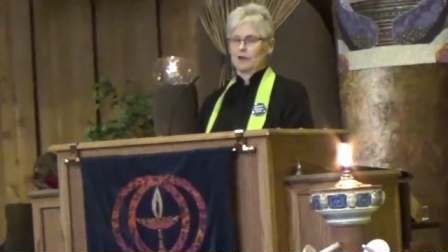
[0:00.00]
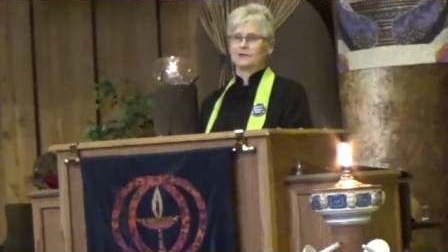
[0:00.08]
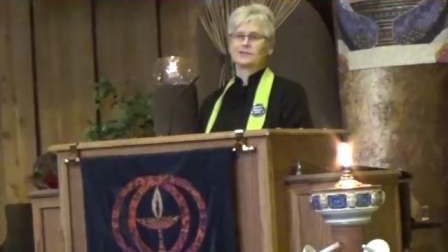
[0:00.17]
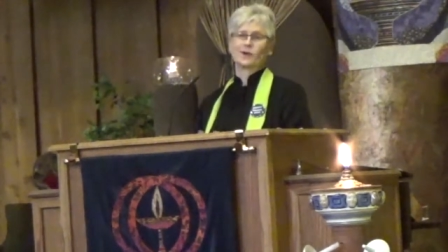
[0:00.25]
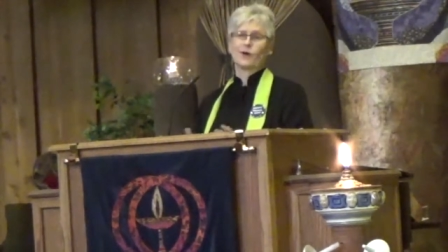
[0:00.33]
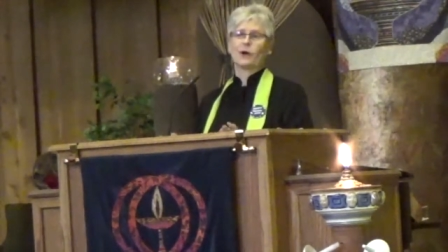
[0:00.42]

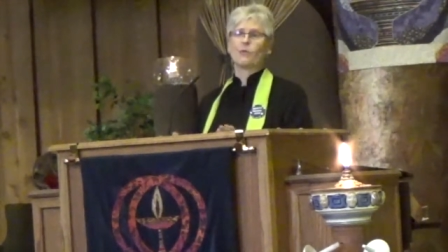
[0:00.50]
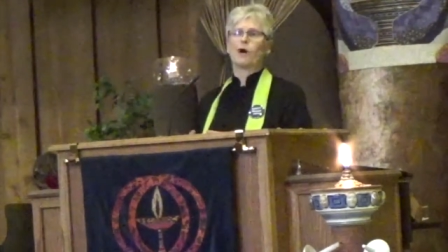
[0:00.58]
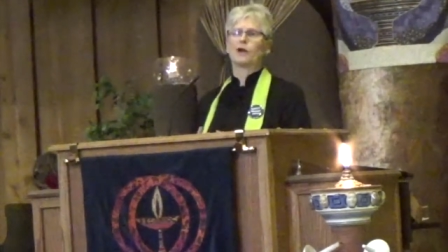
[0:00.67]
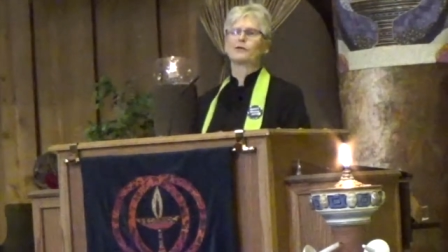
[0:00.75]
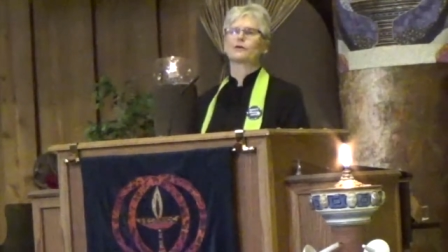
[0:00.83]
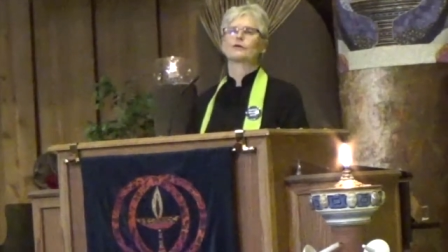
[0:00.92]
And so I
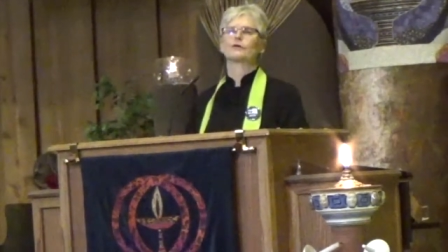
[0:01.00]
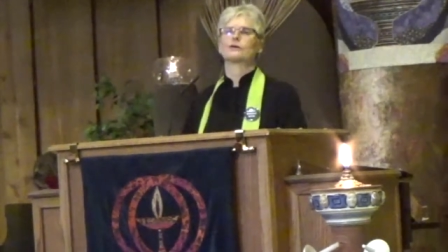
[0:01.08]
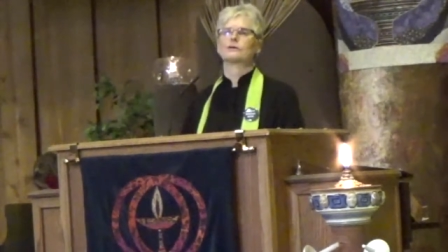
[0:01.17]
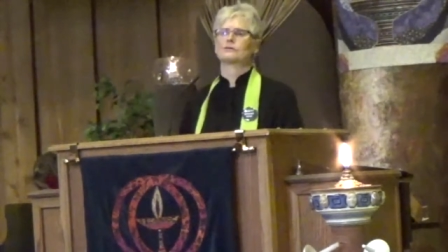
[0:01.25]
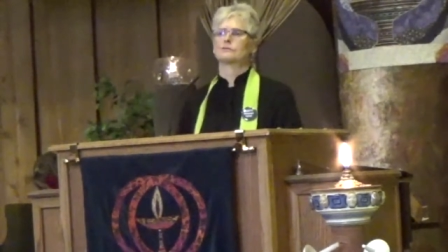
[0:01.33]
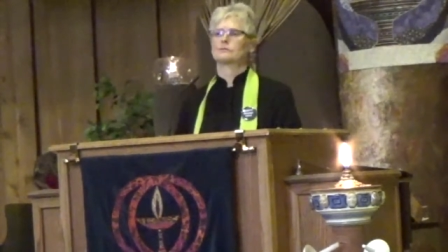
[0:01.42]
wonder,
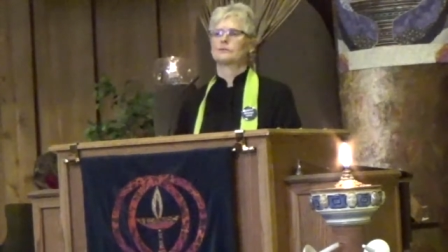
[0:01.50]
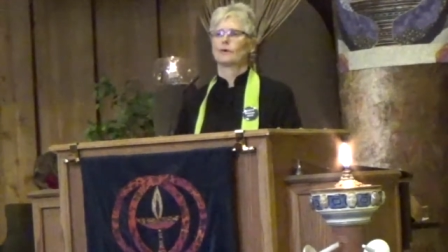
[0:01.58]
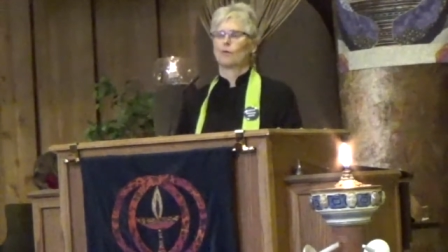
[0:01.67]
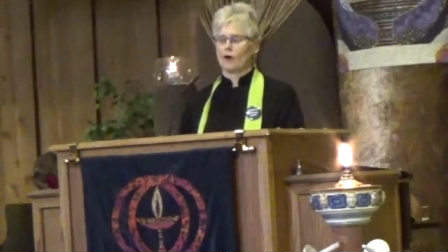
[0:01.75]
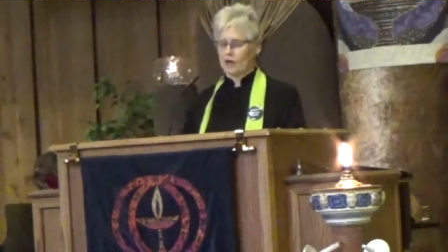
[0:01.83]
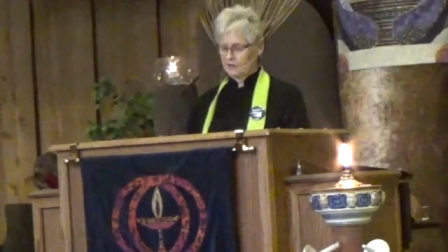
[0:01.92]

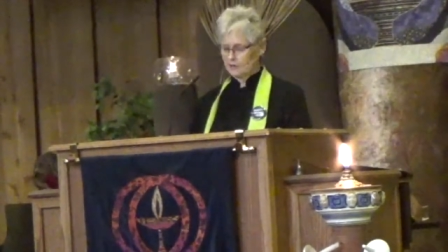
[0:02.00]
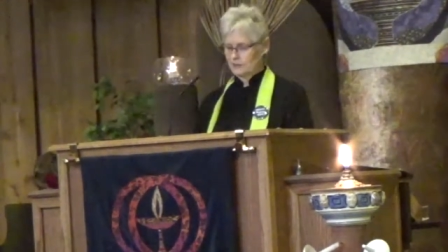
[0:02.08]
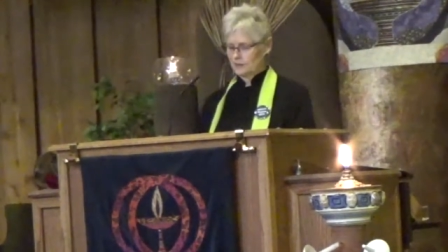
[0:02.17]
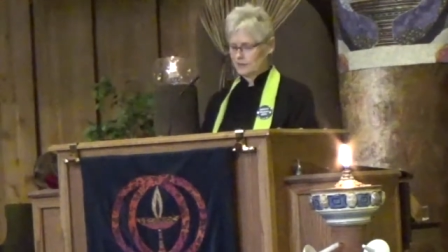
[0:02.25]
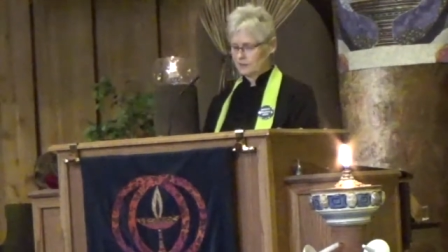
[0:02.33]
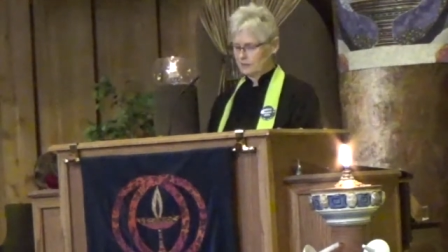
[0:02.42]
what
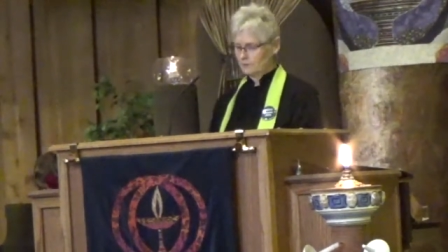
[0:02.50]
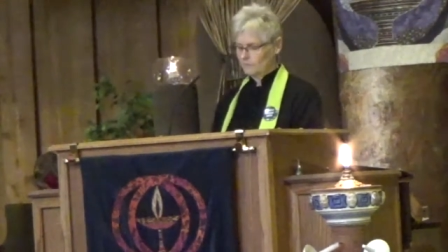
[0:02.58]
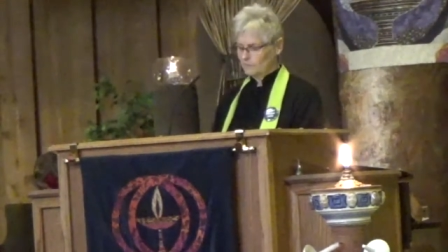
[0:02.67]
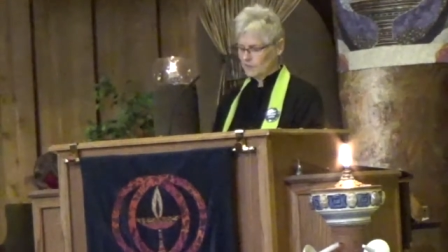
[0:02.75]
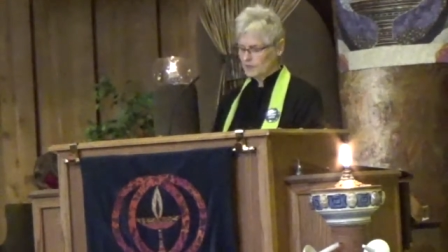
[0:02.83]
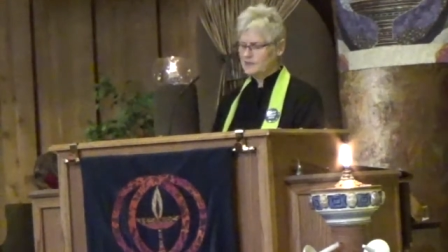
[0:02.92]

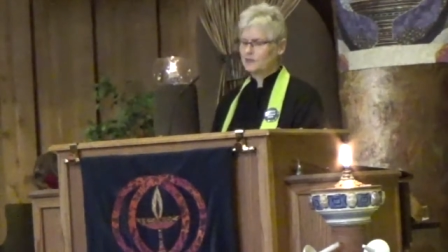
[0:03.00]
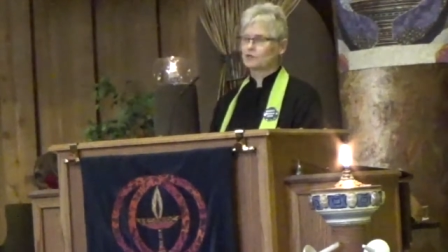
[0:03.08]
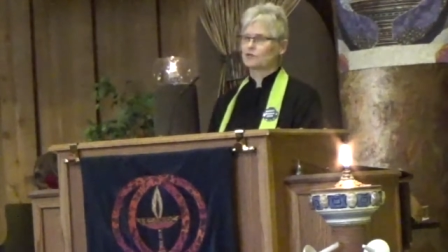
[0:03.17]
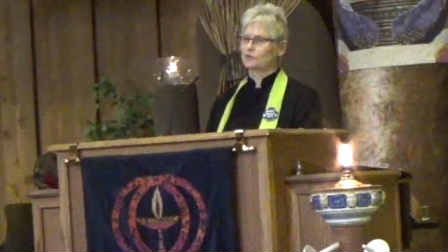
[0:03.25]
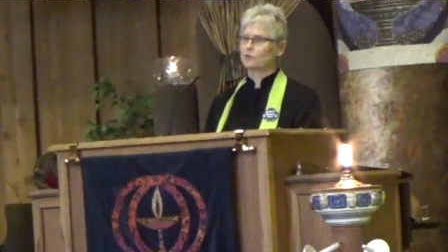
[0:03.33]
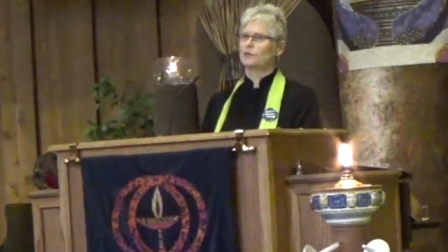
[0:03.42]
does it
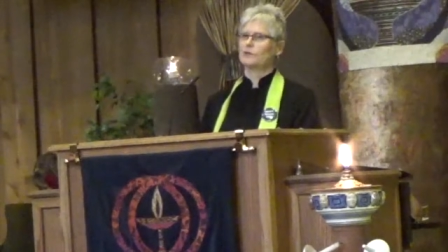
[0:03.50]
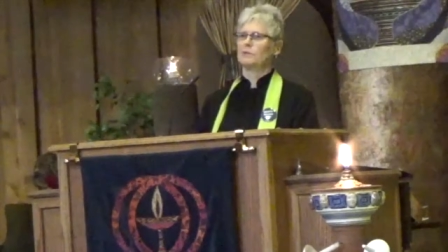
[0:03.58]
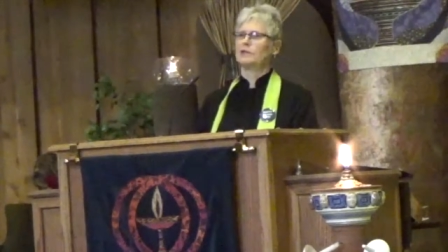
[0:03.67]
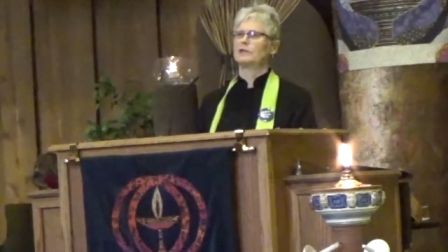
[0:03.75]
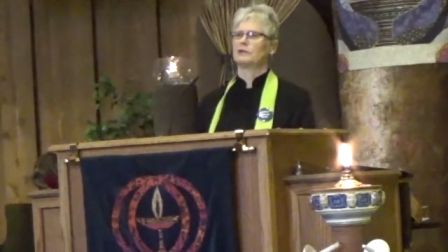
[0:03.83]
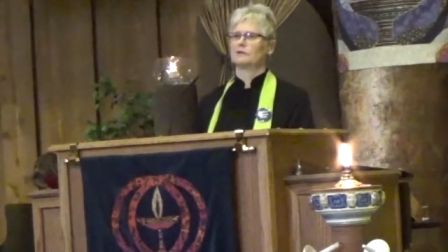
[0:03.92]
truly
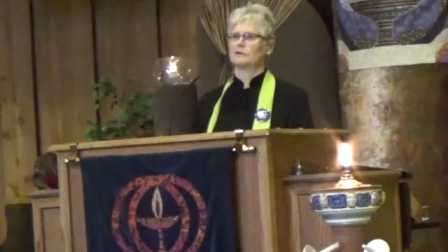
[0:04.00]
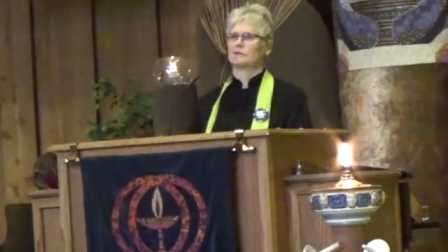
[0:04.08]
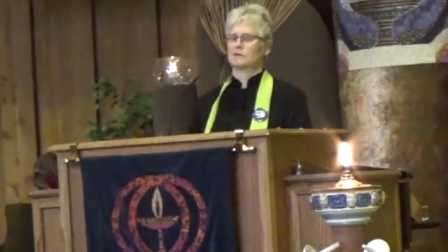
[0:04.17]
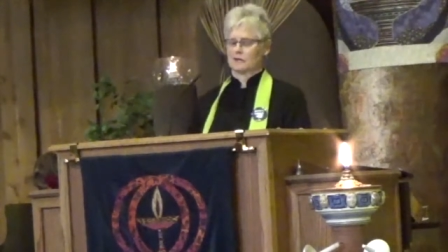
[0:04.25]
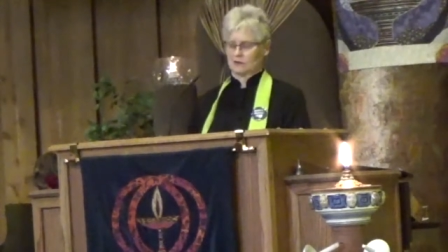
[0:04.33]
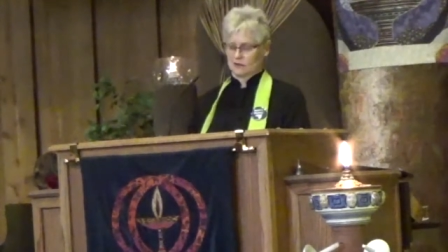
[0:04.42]
mean
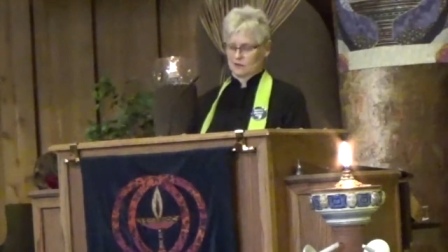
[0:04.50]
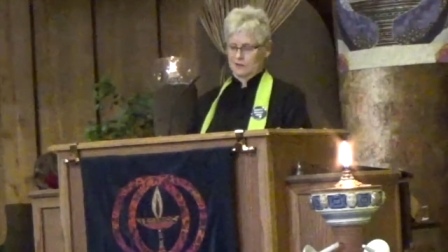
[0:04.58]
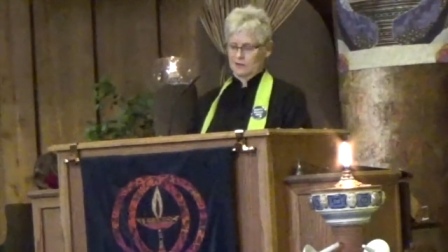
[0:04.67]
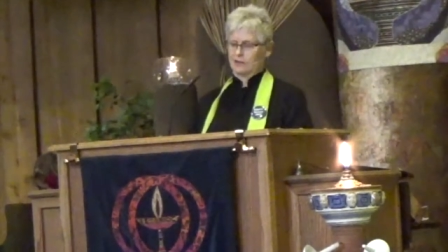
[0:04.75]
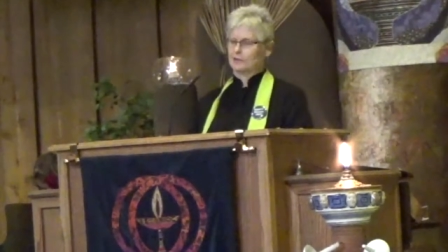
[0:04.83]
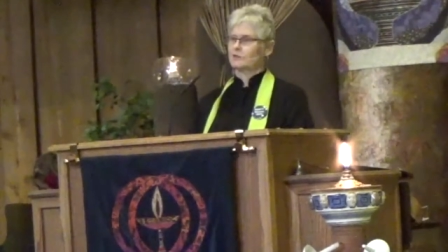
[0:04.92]

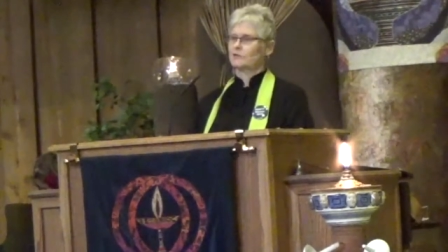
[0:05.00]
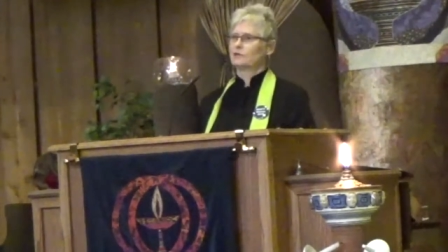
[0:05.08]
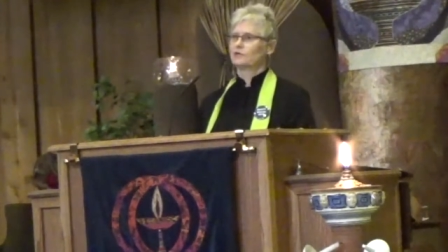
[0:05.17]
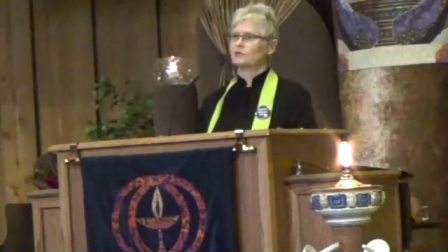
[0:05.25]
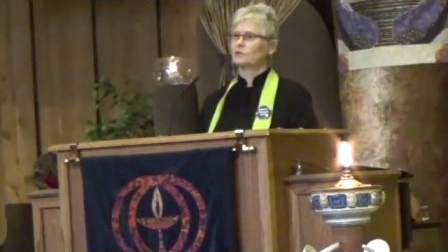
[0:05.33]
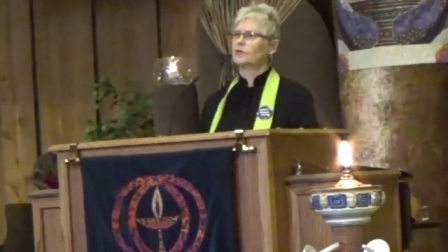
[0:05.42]

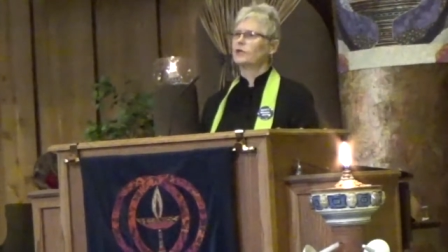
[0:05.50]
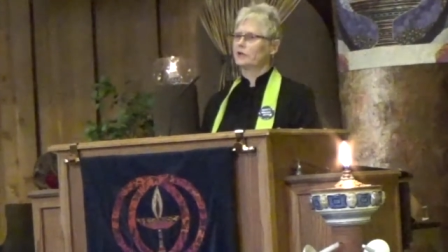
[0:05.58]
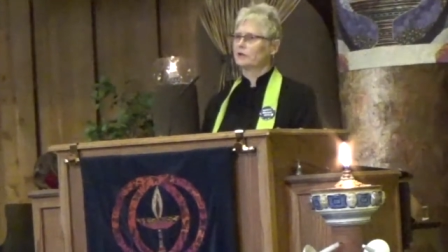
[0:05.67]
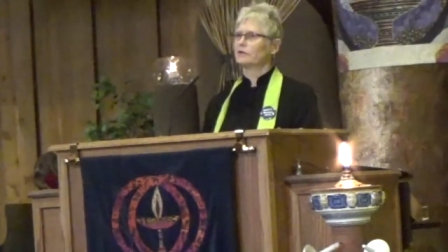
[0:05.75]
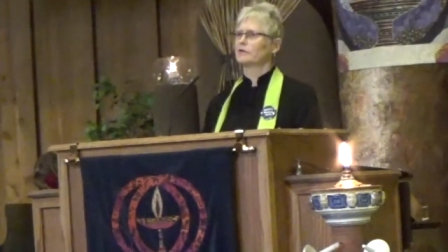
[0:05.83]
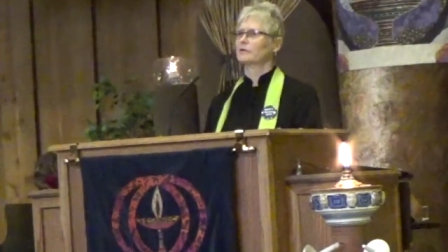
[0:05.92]
to
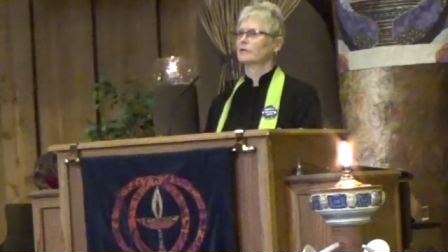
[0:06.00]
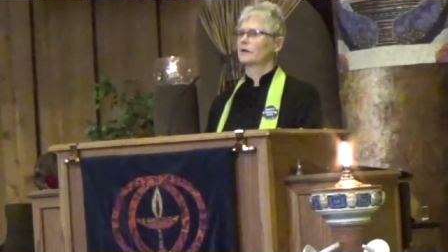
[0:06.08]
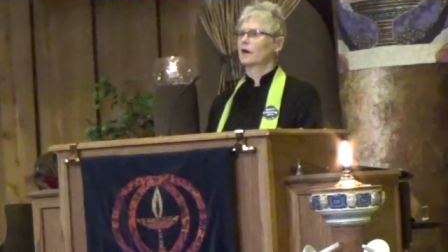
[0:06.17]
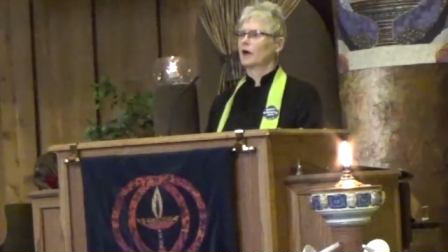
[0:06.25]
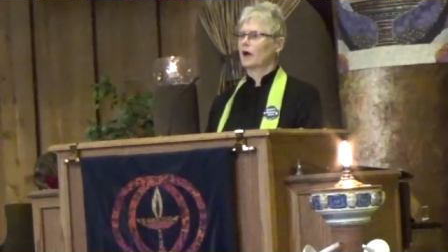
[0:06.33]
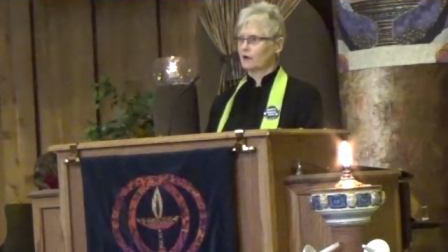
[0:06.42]
heal
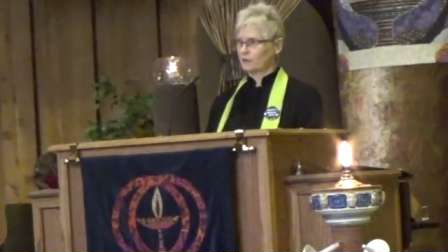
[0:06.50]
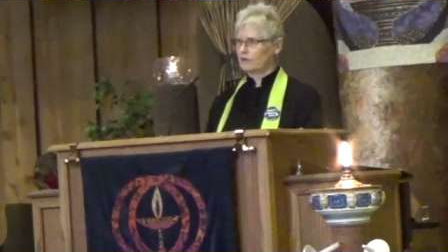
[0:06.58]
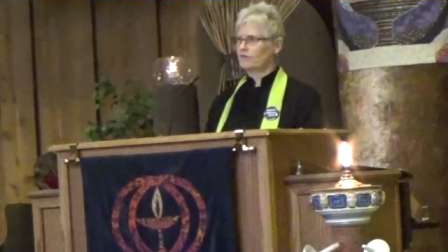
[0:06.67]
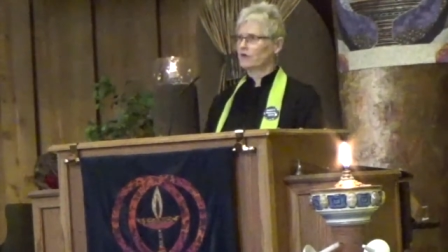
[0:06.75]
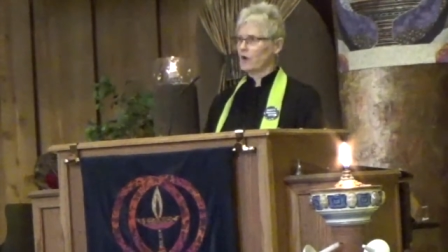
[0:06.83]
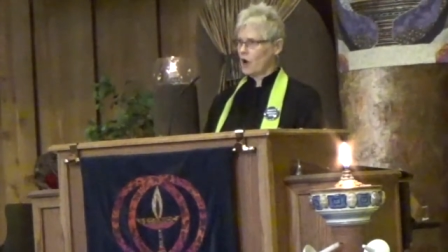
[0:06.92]
a
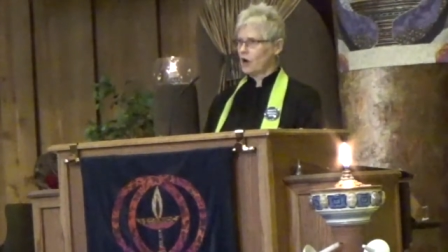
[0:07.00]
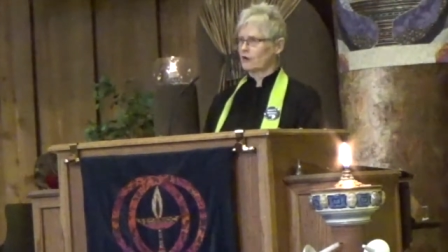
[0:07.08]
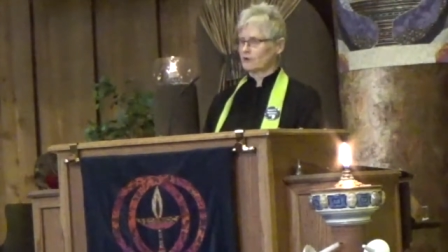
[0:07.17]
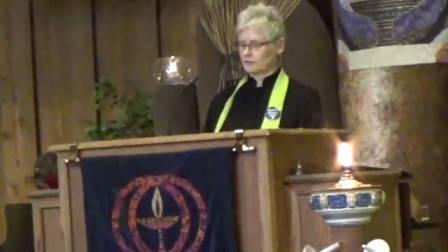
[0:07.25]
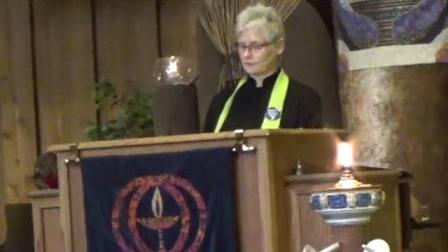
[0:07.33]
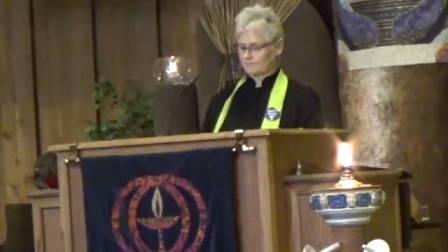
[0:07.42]
grieving
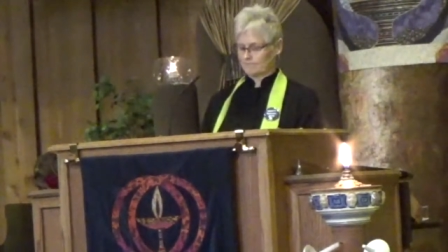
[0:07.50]
heart?